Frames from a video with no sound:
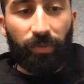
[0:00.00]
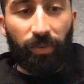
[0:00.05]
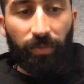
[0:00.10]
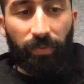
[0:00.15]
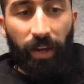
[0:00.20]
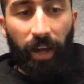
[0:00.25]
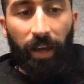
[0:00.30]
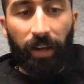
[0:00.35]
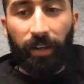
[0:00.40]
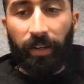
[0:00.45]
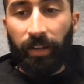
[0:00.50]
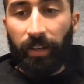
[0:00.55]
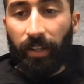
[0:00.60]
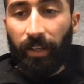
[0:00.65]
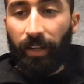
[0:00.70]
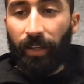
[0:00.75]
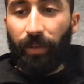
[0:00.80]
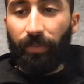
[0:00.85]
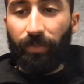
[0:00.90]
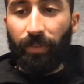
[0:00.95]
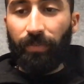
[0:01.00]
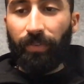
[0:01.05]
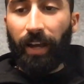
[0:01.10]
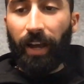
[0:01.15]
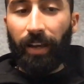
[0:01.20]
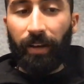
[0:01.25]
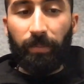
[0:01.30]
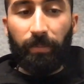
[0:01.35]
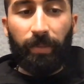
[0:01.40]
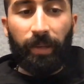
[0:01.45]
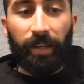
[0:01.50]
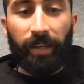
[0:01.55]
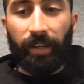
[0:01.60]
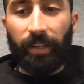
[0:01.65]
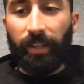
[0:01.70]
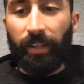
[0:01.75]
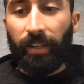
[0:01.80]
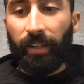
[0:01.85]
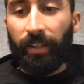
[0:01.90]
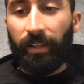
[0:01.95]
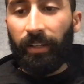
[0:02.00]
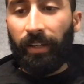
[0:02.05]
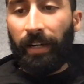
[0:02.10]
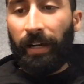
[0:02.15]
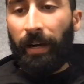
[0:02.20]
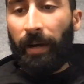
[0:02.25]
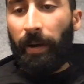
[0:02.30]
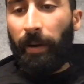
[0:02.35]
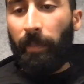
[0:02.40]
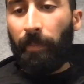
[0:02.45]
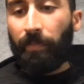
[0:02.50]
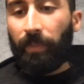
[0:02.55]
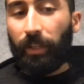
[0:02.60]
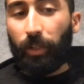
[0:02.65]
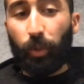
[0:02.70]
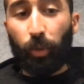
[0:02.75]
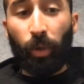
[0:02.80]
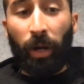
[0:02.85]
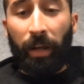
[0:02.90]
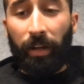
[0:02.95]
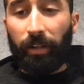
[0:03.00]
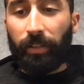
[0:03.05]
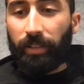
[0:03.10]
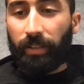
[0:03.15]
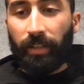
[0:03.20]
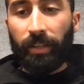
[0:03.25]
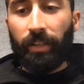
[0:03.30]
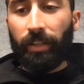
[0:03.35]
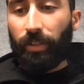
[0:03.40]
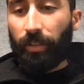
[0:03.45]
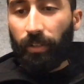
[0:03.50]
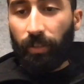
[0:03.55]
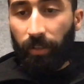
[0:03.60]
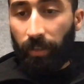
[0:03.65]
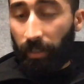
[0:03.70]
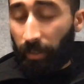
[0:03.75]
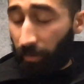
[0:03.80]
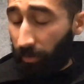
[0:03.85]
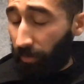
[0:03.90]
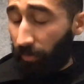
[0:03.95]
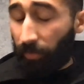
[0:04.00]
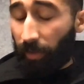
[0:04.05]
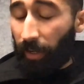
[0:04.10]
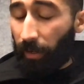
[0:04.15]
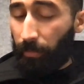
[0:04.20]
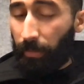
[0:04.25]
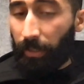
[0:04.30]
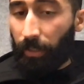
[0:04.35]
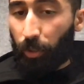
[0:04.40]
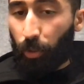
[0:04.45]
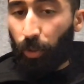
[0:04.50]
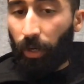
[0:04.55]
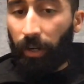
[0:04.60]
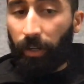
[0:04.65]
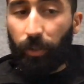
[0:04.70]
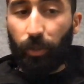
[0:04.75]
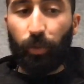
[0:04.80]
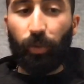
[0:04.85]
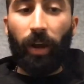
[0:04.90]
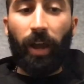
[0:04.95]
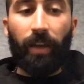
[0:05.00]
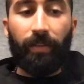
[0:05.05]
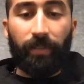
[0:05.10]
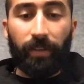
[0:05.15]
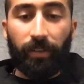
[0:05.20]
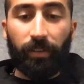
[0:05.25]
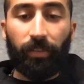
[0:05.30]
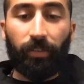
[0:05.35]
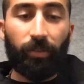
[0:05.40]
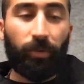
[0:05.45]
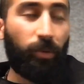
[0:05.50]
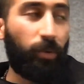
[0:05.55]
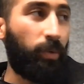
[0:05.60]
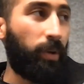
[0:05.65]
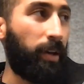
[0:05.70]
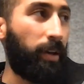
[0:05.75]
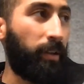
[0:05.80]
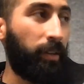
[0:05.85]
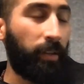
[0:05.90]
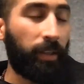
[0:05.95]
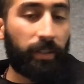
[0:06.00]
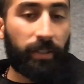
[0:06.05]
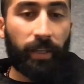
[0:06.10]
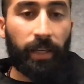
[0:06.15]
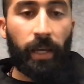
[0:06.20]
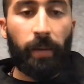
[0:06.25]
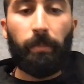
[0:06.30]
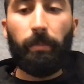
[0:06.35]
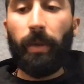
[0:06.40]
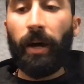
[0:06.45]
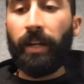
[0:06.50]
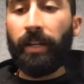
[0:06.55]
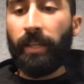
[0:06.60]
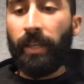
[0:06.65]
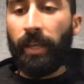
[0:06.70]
So if you've got a big truck, you've got a big truck driving through, let's say, a